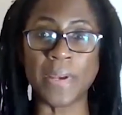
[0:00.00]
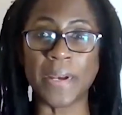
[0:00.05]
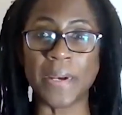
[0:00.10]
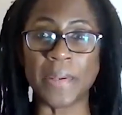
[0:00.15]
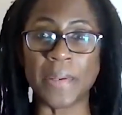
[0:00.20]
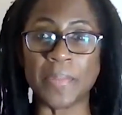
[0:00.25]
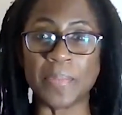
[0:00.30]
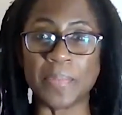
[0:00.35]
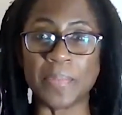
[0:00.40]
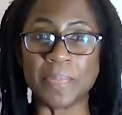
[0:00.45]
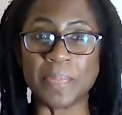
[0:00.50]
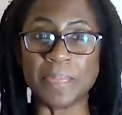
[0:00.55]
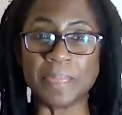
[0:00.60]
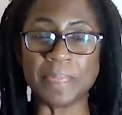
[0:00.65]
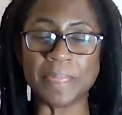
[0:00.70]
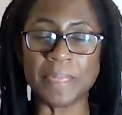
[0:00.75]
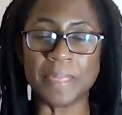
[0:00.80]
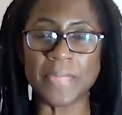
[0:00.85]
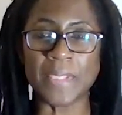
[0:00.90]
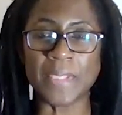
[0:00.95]
Um,
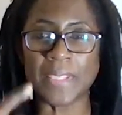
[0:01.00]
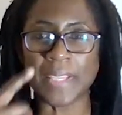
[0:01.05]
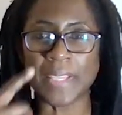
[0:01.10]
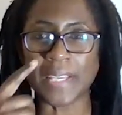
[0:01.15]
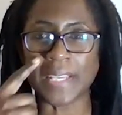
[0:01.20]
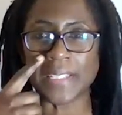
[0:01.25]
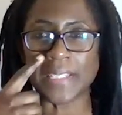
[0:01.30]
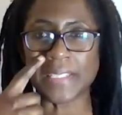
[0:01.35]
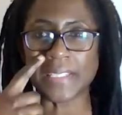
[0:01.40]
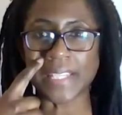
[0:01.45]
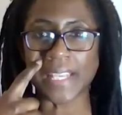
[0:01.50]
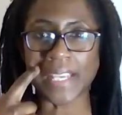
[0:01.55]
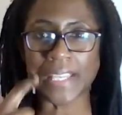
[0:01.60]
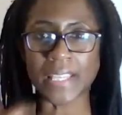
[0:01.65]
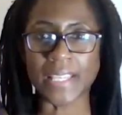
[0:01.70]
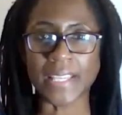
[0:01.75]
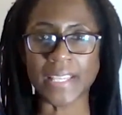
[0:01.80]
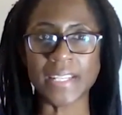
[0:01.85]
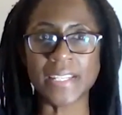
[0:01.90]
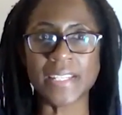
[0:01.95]
I'd
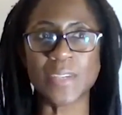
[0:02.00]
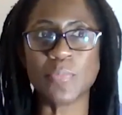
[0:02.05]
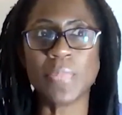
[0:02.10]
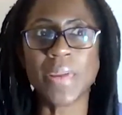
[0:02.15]
say that